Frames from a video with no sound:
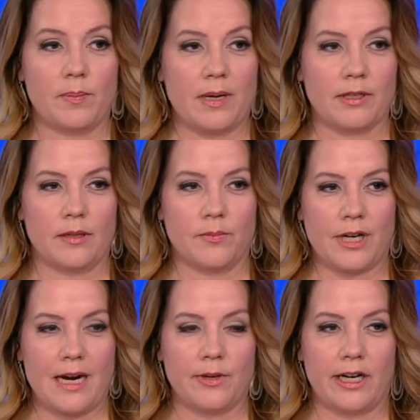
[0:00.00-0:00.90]
the Republican
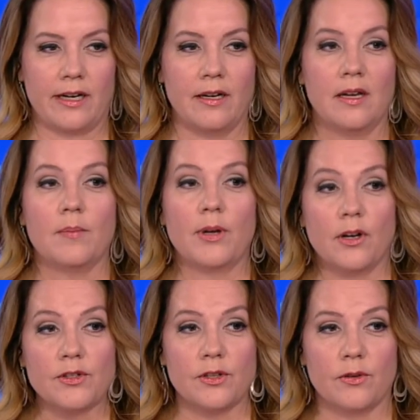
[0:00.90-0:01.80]
primary, but
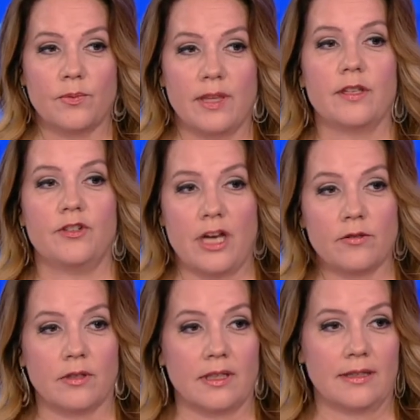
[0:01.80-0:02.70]
also with the
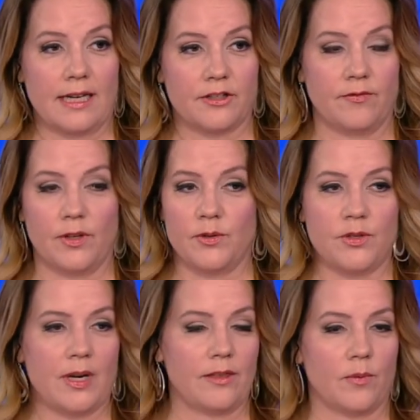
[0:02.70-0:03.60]
general election votes.
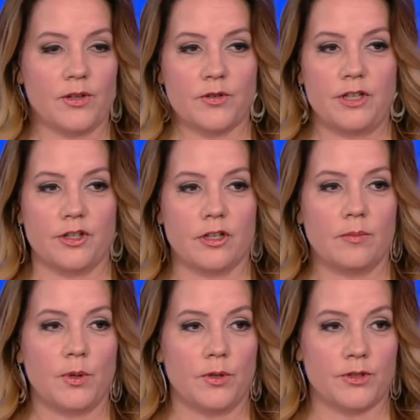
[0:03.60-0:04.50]
You had the Wall Street Journal
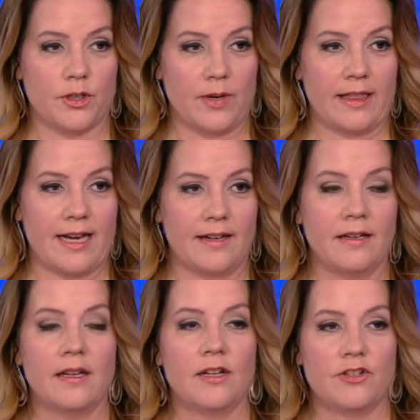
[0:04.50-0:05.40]
poll showing that
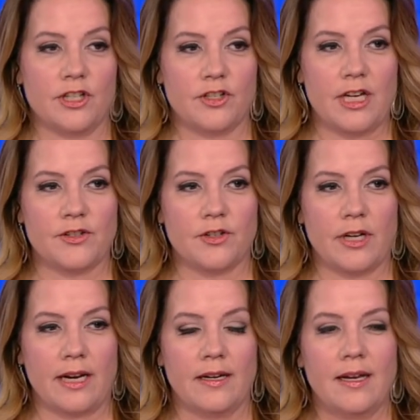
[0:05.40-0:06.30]
just
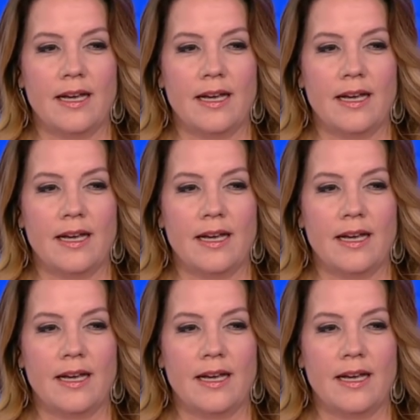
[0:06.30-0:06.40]
yesterday.